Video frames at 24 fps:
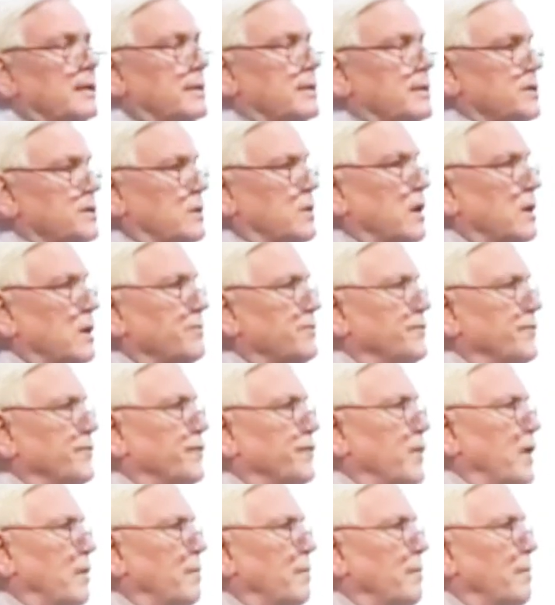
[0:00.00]
This comes
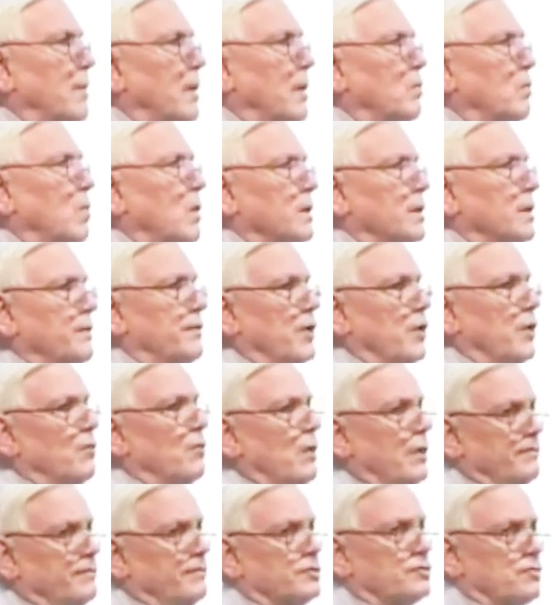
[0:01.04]
from one of the
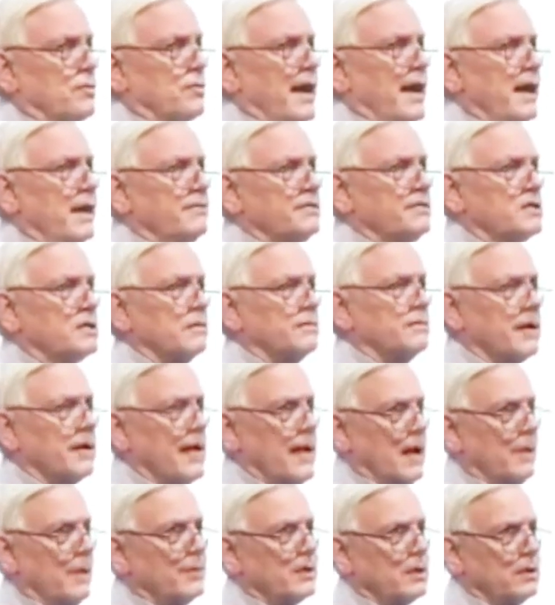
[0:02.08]
rough drafts of
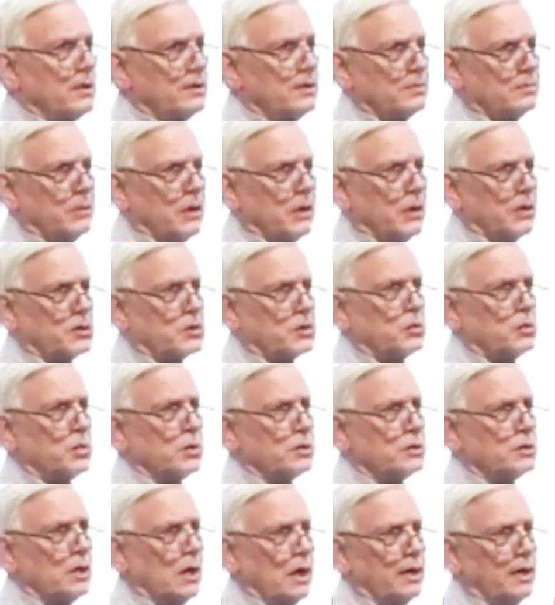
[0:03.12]
Capital that Marx
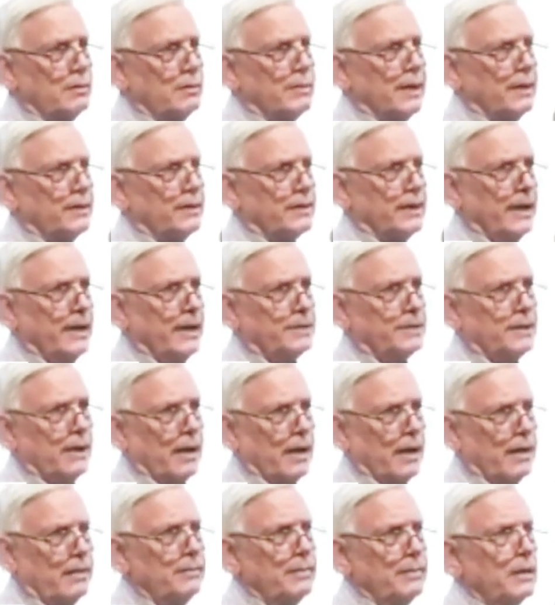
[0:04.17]
worked on about that
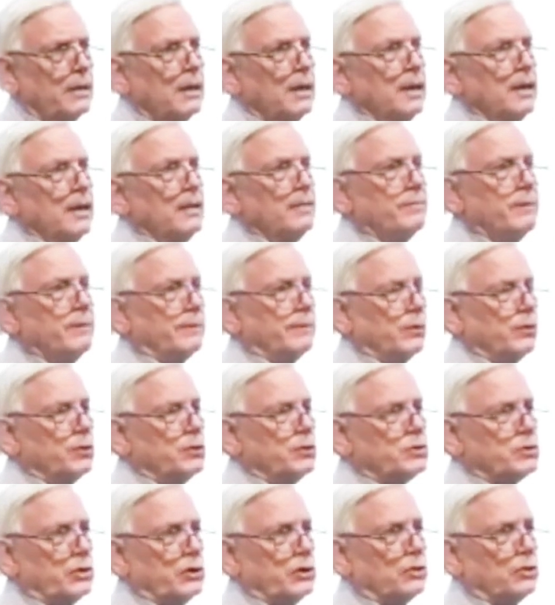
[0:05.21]
time. People
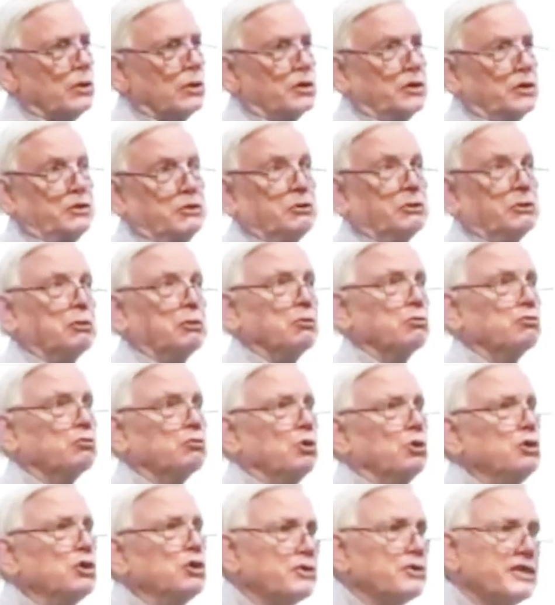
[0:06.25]
usually call it the
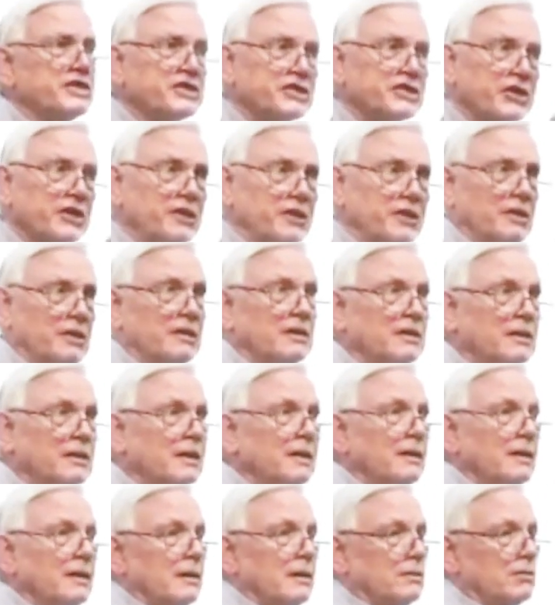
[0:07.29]
Grundrisse.
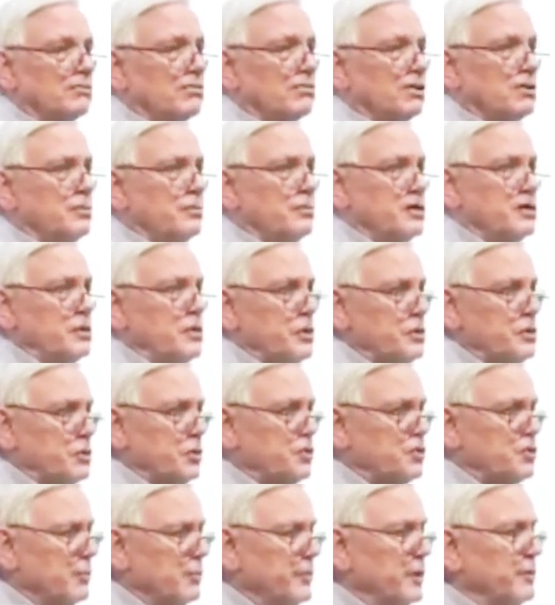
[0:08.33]
Grundrisse is
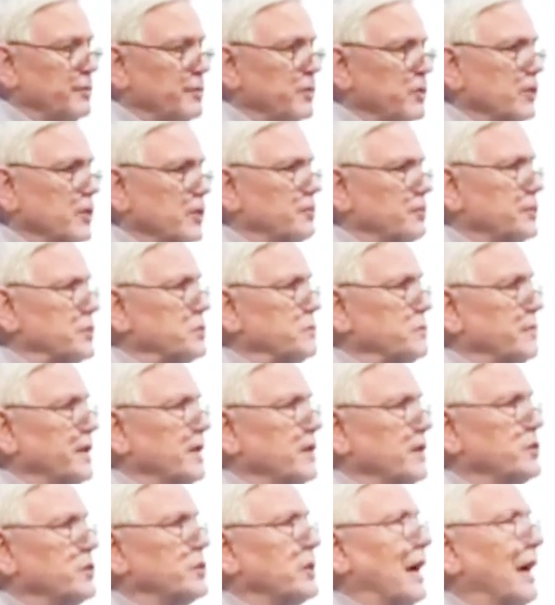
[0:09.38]
a German word which
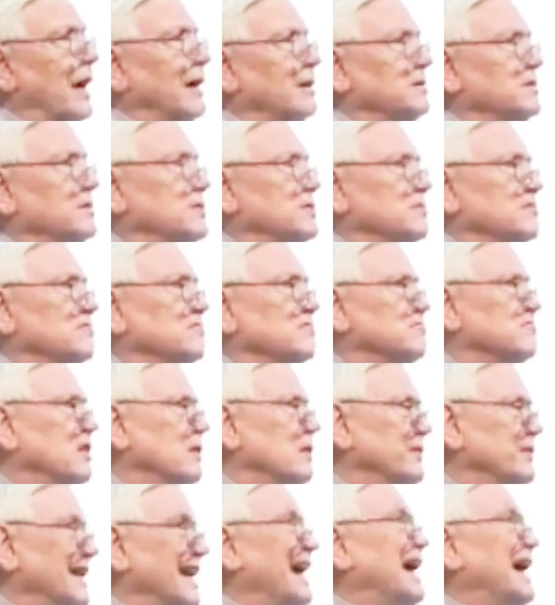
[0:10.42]
means
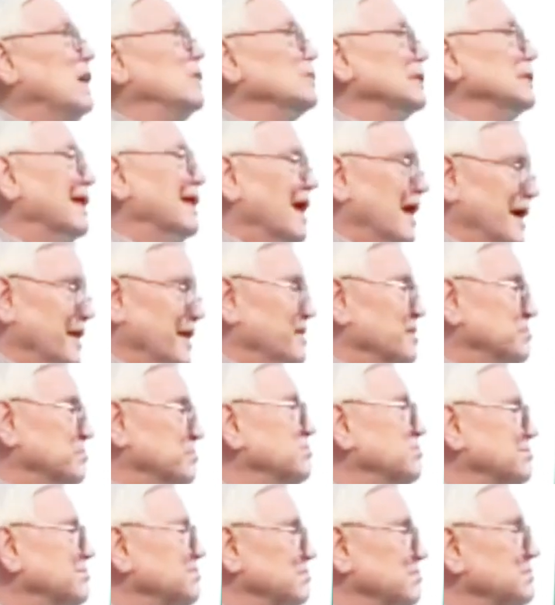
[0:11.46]
roughly outline,
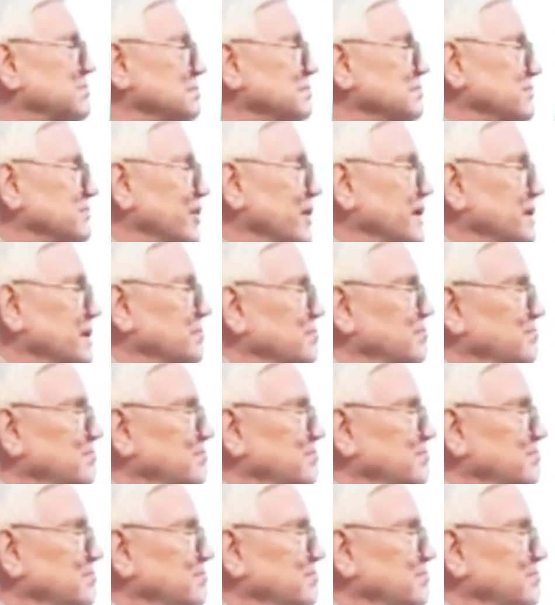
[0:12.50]
right?